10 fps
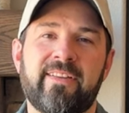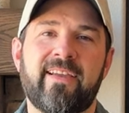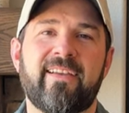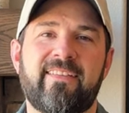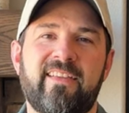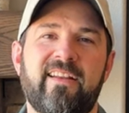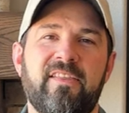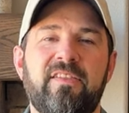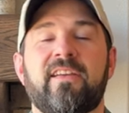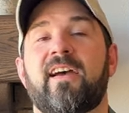like I said, I
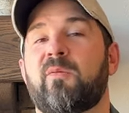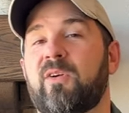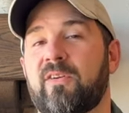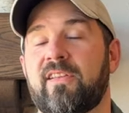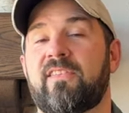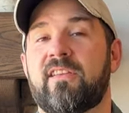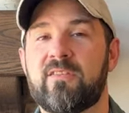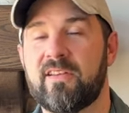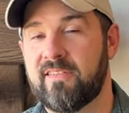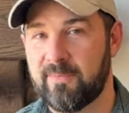think I will
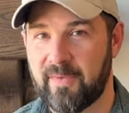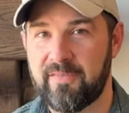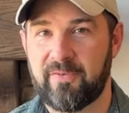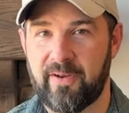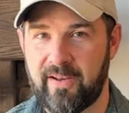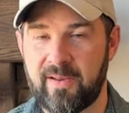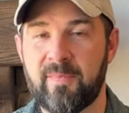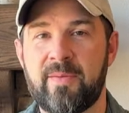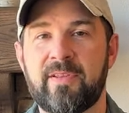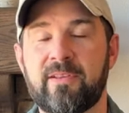continue to dip my foot in and
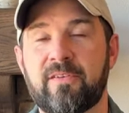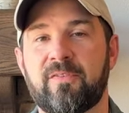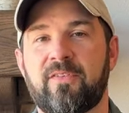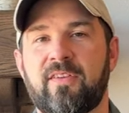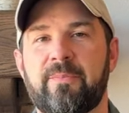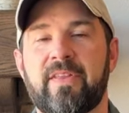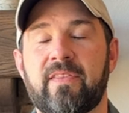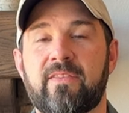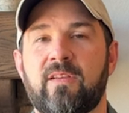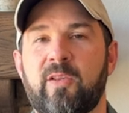maybe look for something
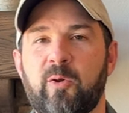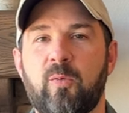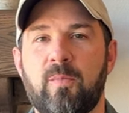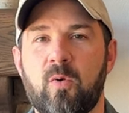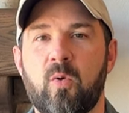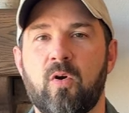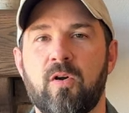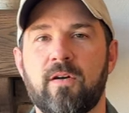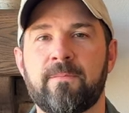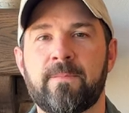that's a little
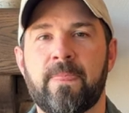more